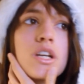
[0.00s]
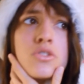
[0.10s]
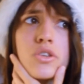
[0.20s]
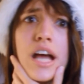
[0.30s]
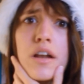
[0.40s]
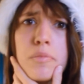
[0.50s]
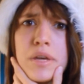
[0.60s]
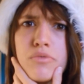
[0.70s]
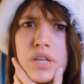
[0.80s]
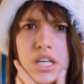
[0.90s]
So that'll
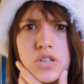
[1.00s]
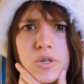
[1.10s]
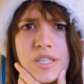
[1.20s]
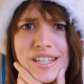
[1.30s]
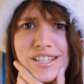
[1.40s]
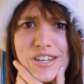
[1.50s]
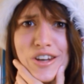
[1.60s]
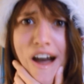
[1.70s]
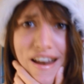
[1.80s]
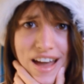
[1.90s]
be really interesting to
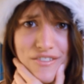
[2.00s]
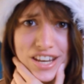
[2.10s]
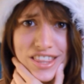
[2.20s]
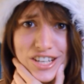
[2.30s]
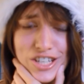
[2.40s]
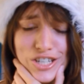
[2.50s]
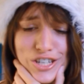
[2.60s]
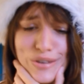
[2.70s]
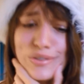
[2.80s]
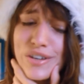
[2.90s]
not have anything to do.